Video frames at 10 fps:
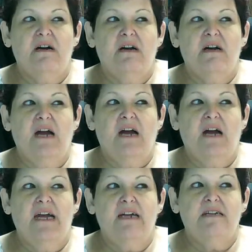
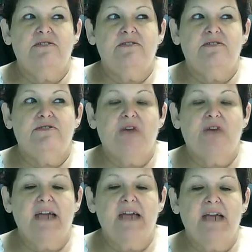I
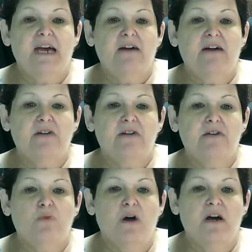try to get out
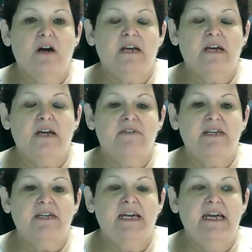and walk every
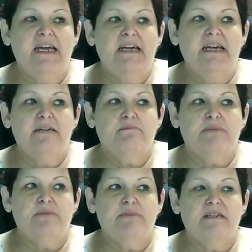day,
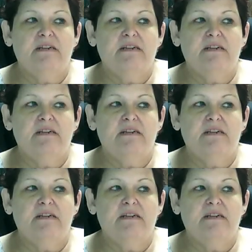but